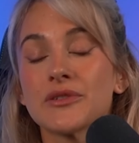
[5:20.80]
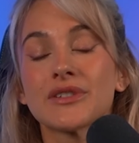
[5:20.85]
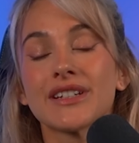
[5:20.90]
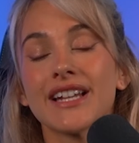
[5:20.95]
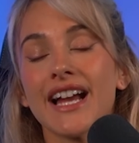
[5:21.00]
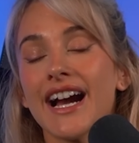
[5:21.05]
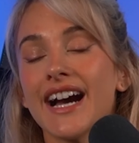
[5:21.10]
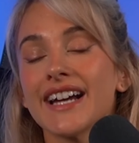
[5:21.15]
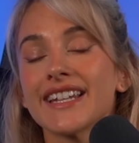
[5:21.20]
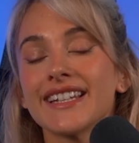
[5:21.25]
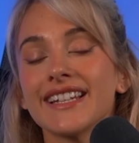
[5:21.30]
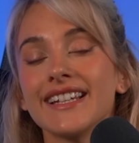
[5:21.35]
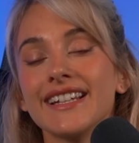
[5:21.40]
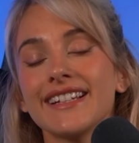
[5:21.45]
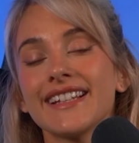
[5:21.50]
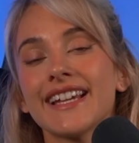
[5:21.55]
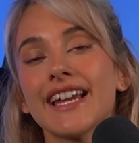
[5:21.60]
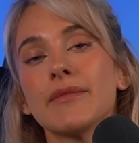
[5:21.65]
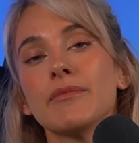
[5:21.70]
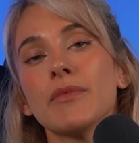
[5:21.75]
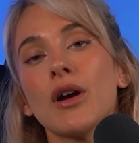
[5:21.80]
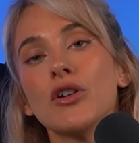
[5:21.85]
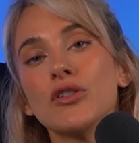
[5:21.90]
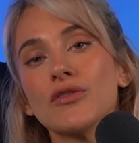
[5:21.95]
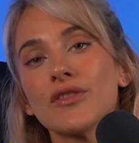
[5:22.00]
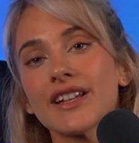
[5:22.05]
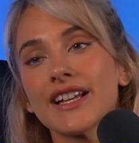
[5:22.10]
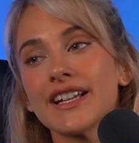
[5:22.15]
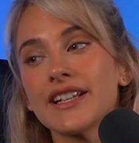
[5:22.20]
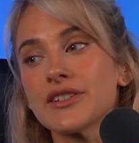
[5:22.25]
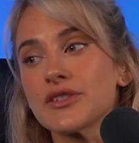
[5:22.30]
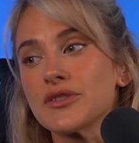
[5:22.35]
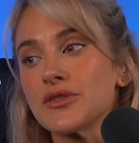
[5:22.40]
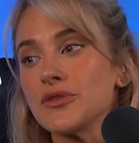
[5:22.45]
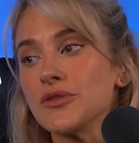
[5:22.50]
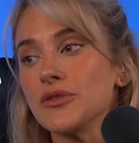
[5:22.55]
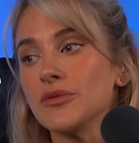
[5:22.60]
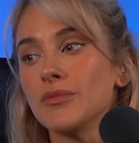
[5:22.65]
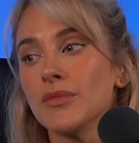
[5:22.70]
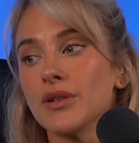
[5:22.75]
can add an in-game overlay
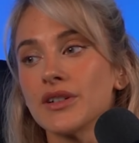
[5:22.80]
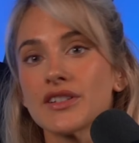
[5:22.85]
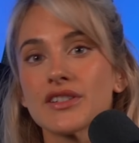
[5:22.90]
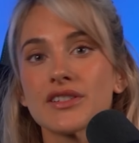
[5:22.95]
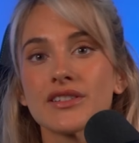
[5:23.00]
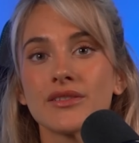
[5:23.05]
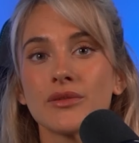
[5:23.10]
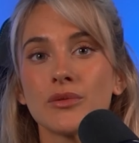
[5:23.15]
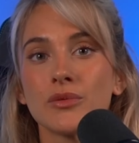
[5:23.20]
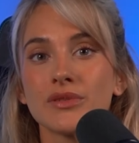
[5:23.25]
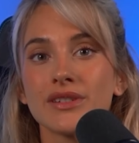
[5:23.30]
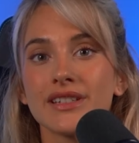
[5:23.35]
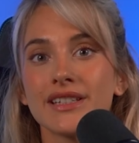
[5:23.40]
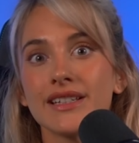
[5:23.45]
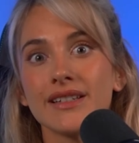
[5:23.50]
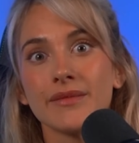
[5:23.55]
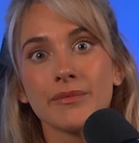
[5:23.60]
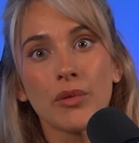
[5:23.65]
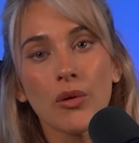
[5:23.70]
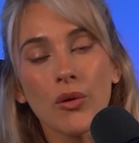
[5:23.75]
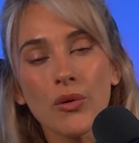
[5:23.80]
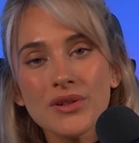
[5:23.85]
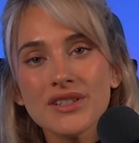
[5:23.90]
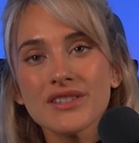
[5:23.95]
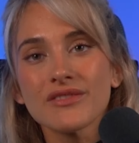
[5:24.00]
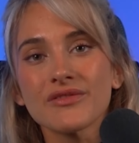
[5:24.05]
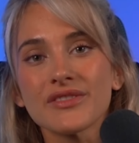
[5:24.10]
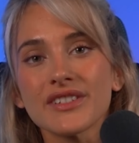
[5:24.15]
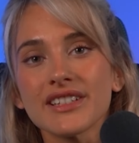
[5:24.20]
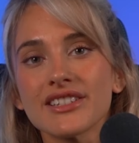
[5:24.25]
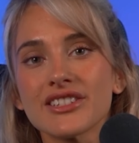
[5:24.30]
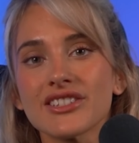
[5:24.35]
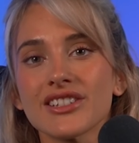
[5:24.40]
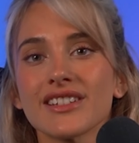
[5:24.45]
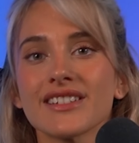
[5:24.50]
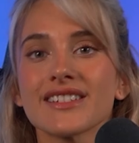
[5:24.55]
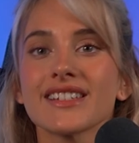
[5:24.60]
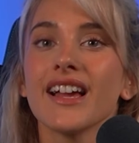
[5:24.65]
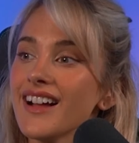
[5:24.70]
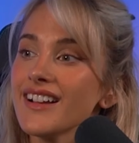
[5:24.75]
to monitor all the important
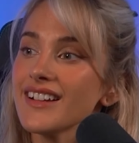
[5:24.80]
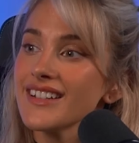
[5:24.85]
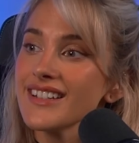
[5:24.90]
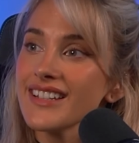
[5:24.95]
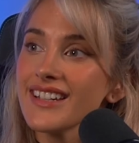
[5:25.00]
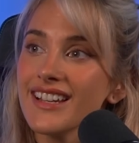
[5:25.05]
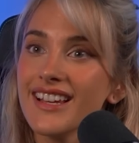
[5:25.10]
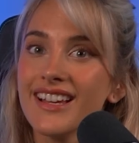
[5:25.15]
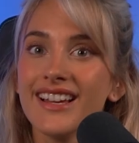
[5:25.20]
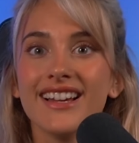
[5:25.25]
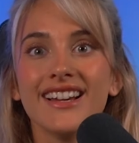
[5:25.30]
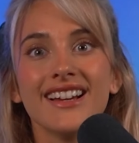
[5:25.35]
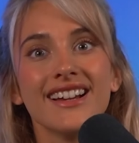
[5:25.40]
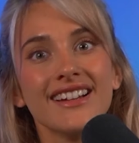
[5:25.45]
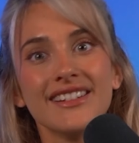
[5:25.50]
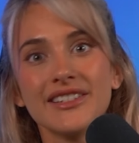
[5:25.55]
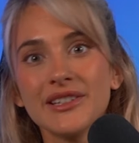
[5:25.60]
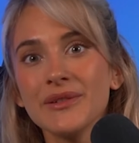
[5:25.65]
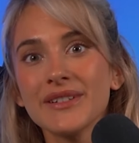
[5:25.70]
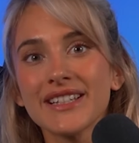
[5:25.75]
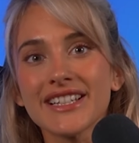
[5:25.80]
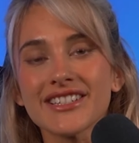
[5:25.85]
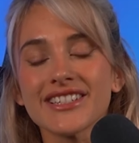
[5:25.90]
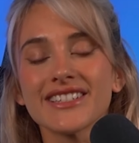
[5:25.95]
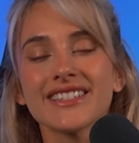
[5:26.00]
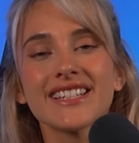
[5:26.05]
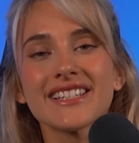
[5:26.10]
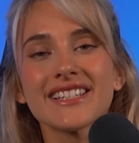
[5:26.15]
features. And a new addition,